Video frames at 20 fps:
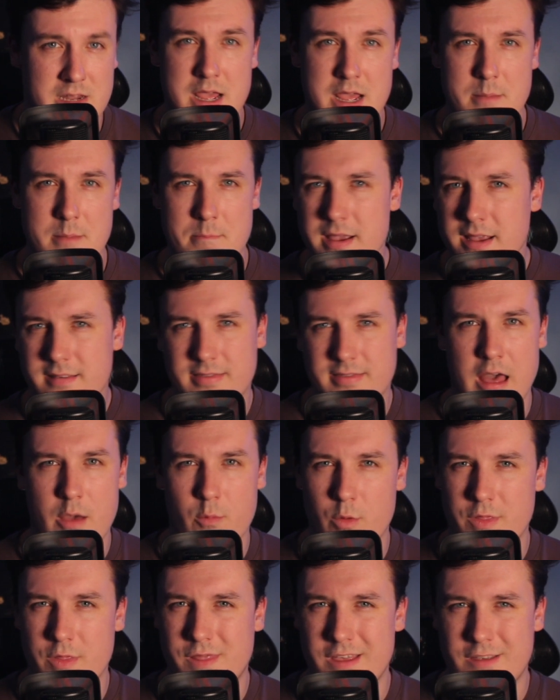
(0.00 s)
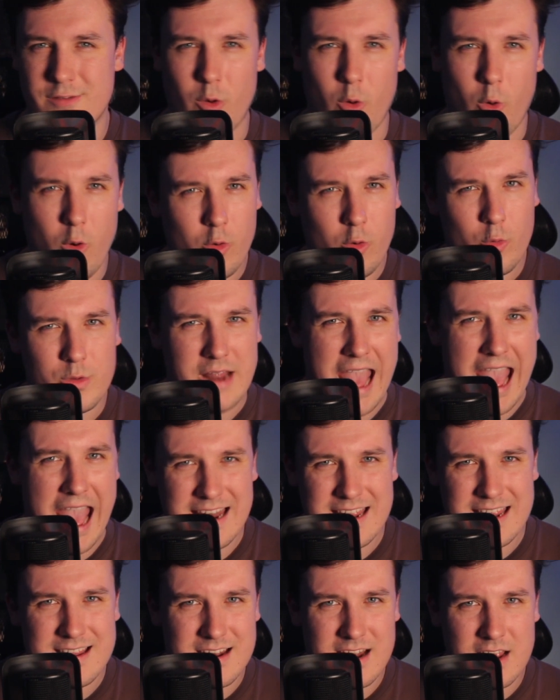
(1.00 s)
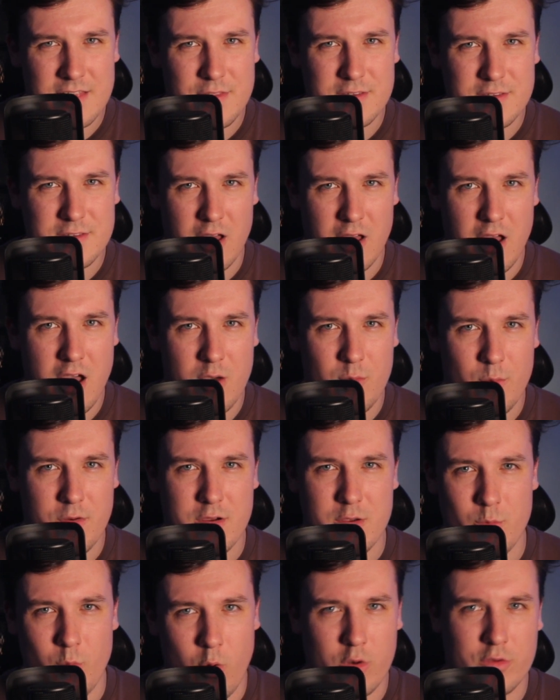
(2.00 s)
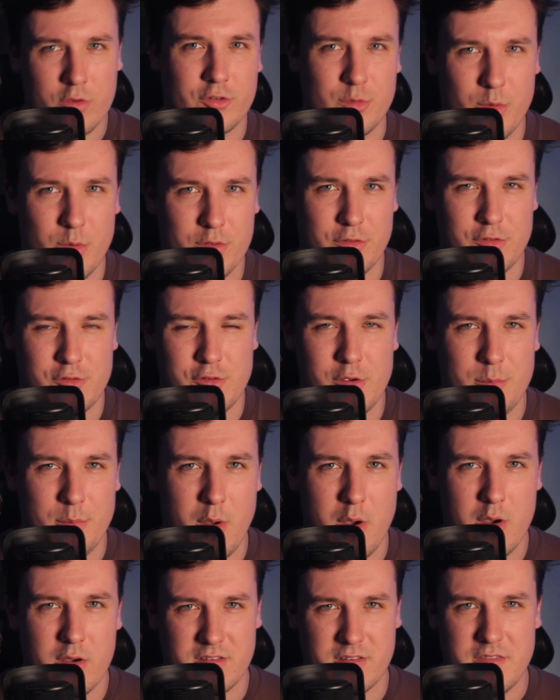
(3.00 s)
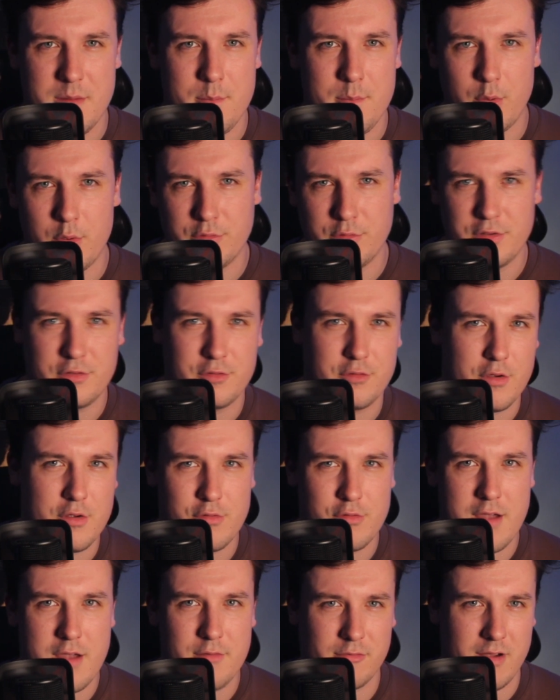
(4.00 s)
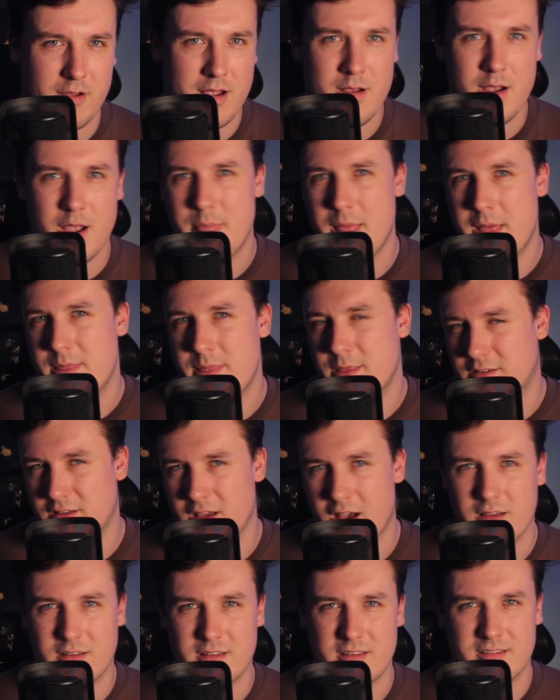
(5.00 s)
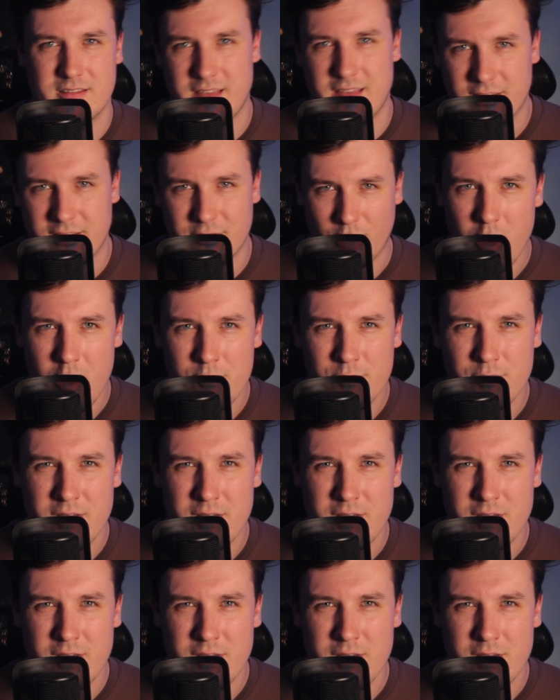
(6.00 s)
Mix that with this awkward edit at the start, where he walks towards the jukebox and then pulls a screwdriver out and then the TARDIS sets off.